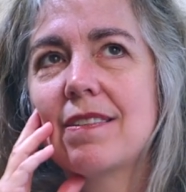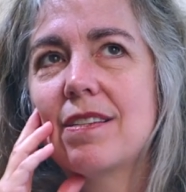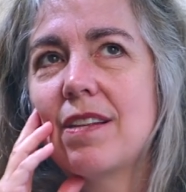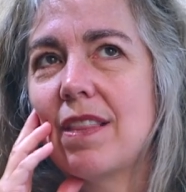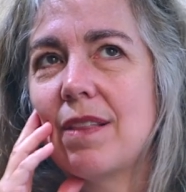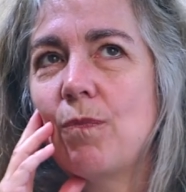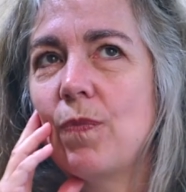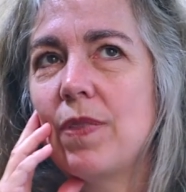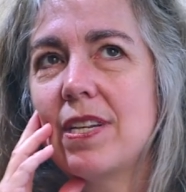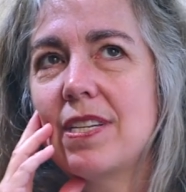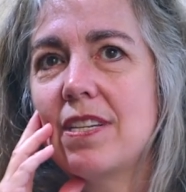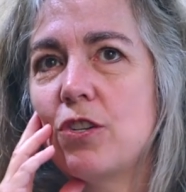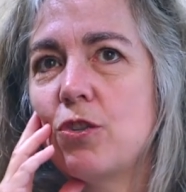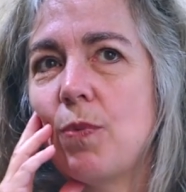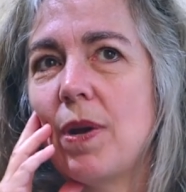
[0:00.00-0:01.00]
to the, the
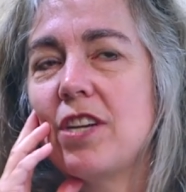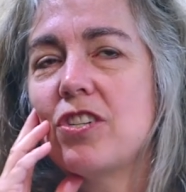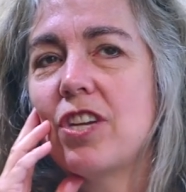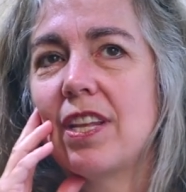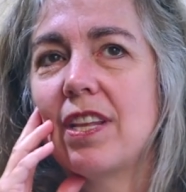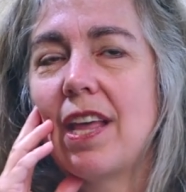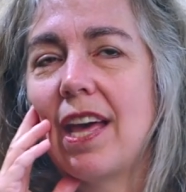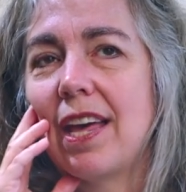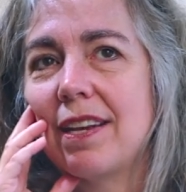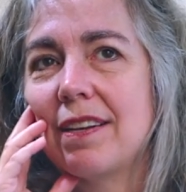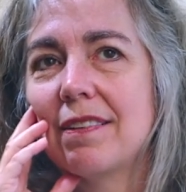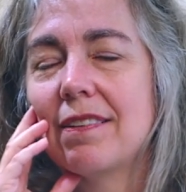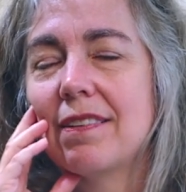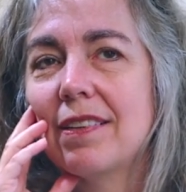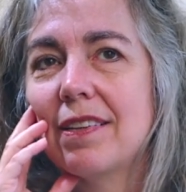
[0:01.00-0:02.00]
situation that
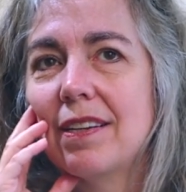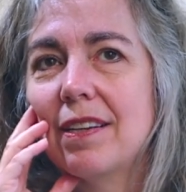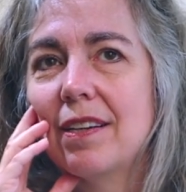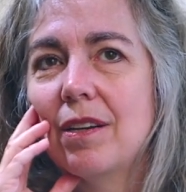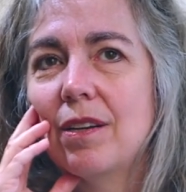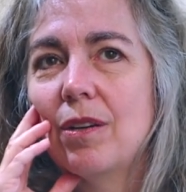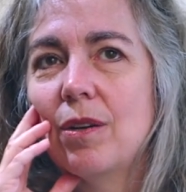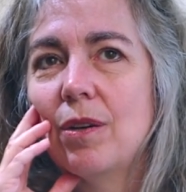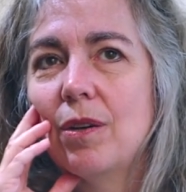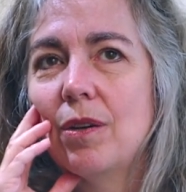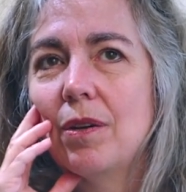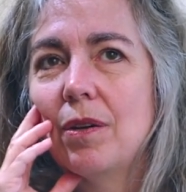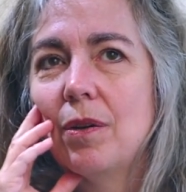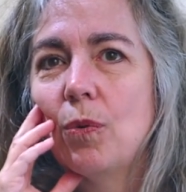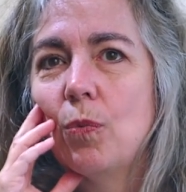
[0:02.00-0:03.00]

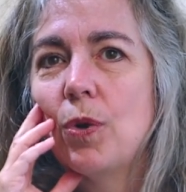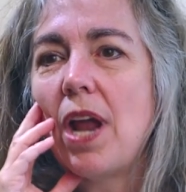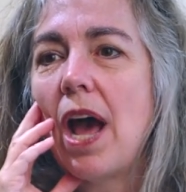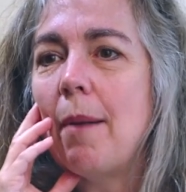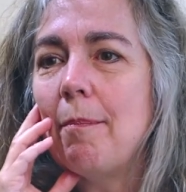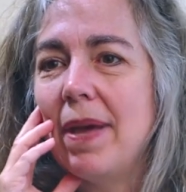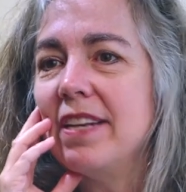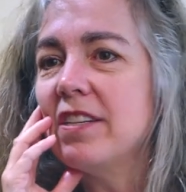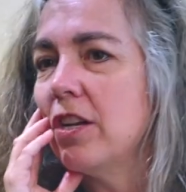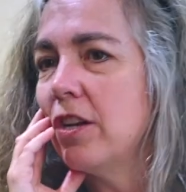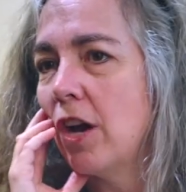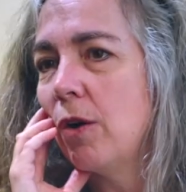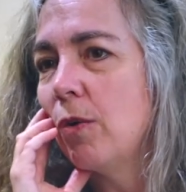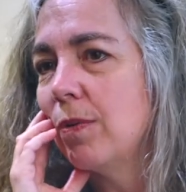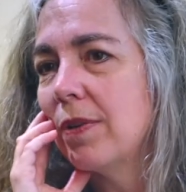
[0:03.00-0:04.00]
we're not meant to
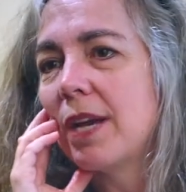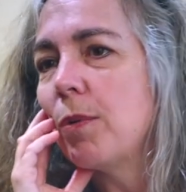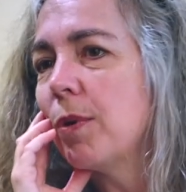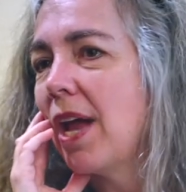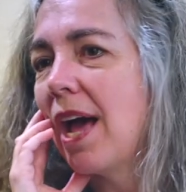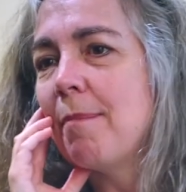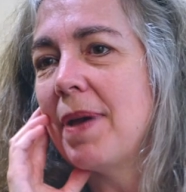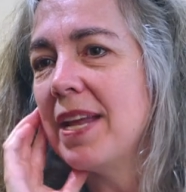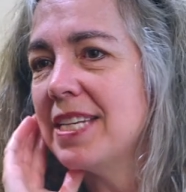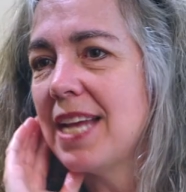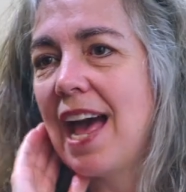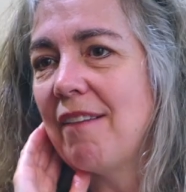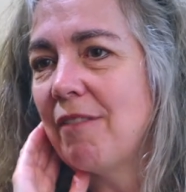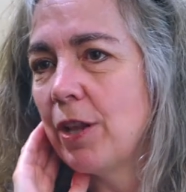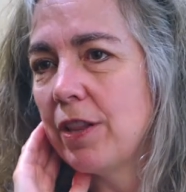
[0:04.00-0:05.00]
know. Like we're not meant to
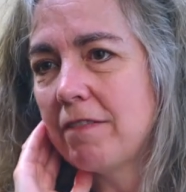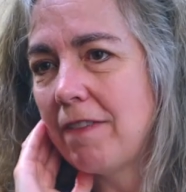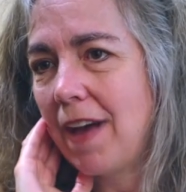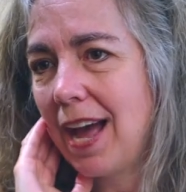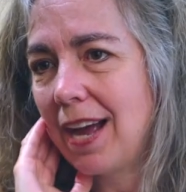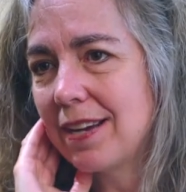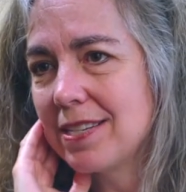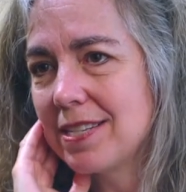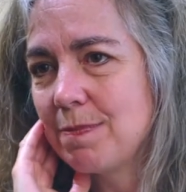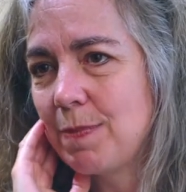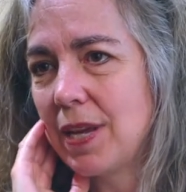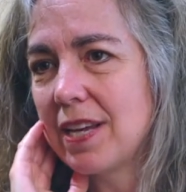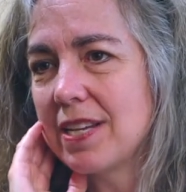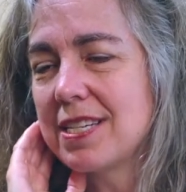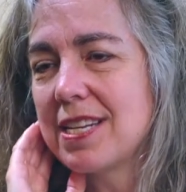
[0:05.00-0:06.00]
have all the facts
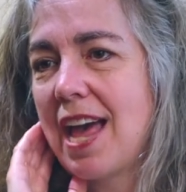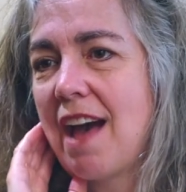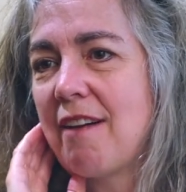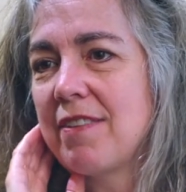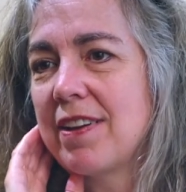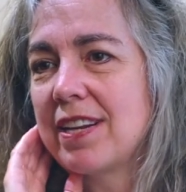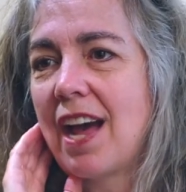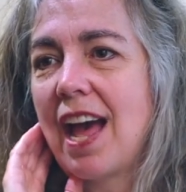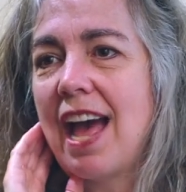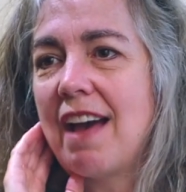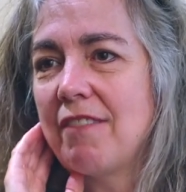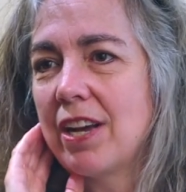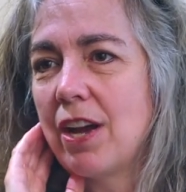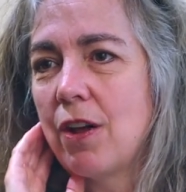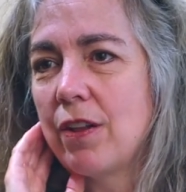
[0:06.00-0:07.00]
because having not
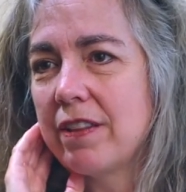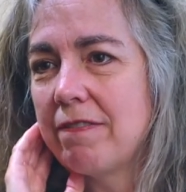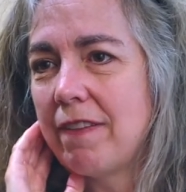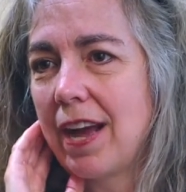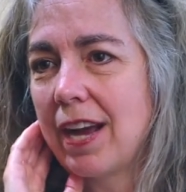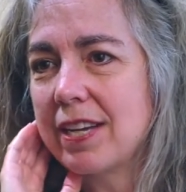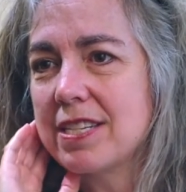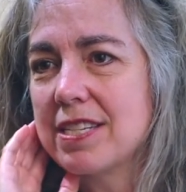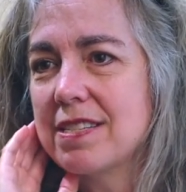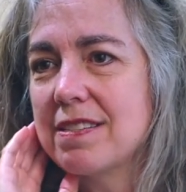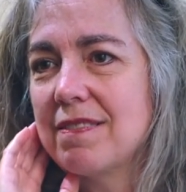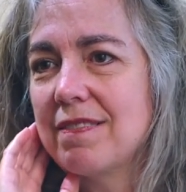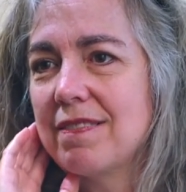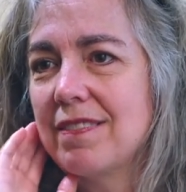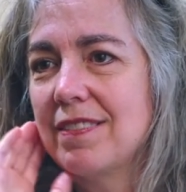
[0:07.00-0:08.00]
having all the facts
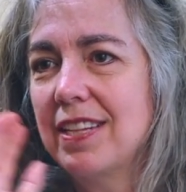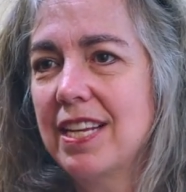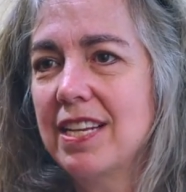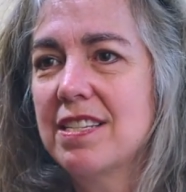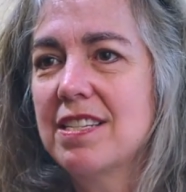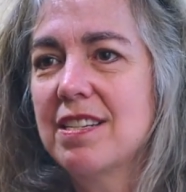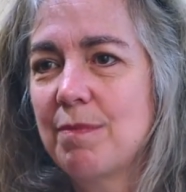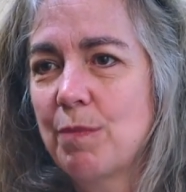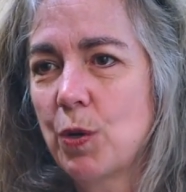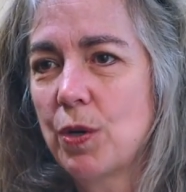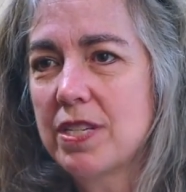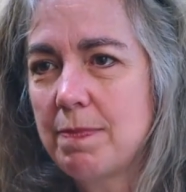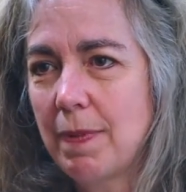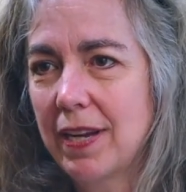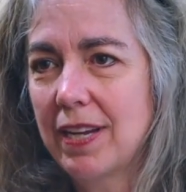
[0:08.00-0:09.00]
leads to more
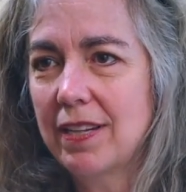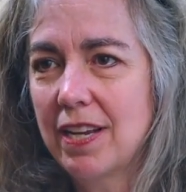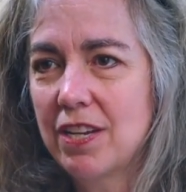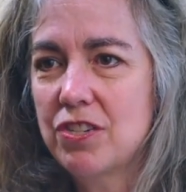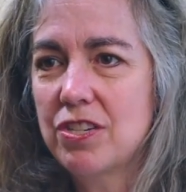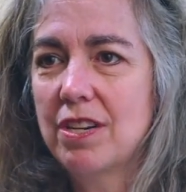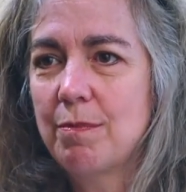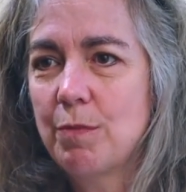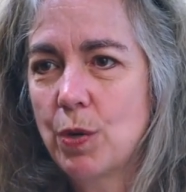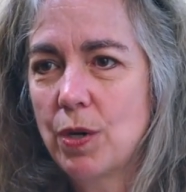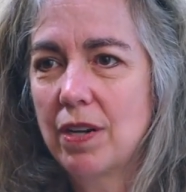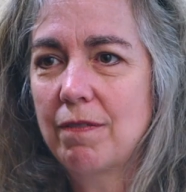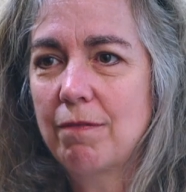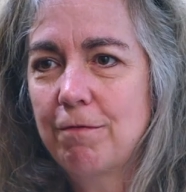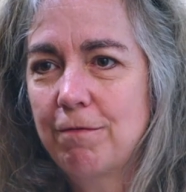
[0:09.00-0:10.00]
speculation and
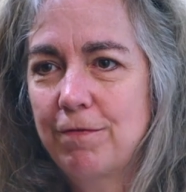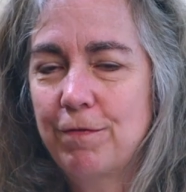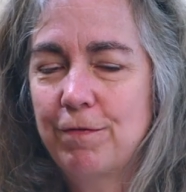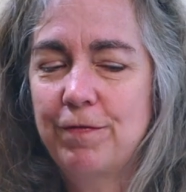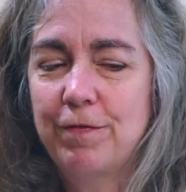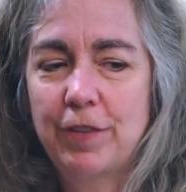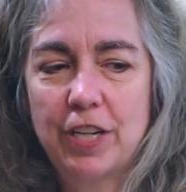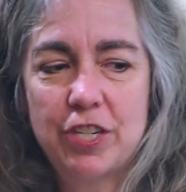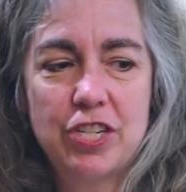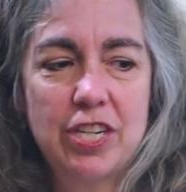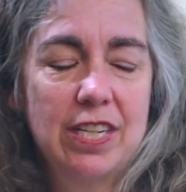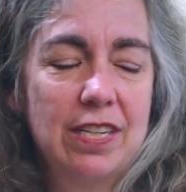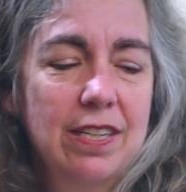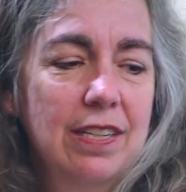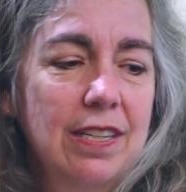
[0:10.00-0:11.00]
more
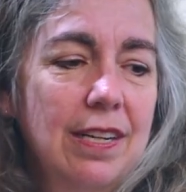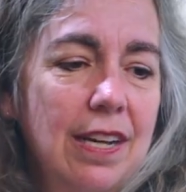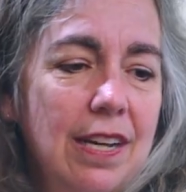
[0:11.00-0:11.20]
friction.